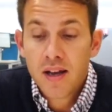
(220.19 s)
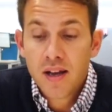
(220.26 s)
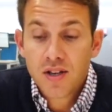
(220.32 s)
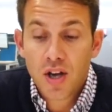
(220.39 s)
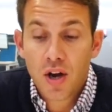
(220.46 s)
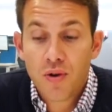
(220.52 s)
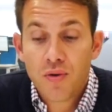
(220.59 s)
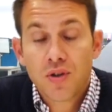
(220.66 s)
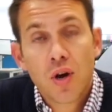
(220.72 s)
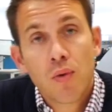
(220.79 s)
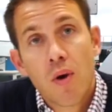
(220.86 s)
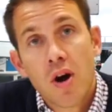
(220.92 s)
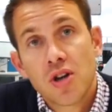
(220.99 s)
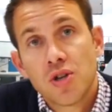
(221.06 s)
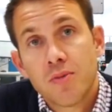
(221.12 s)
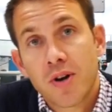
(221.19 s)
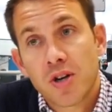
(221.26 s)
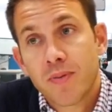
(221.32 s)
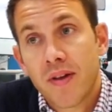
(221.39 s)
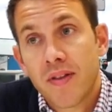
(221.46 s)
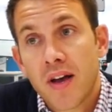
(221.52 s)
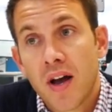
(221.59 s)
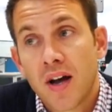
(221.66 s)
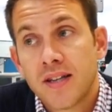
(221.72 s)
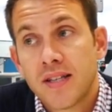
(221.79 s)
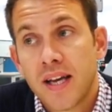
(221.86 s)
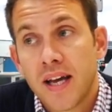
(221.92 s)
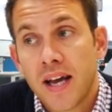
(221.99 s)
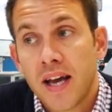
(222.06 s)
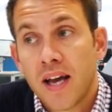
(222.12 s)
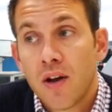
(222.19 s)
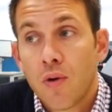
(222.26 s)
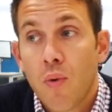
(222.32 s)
So don't worry too much about the idea.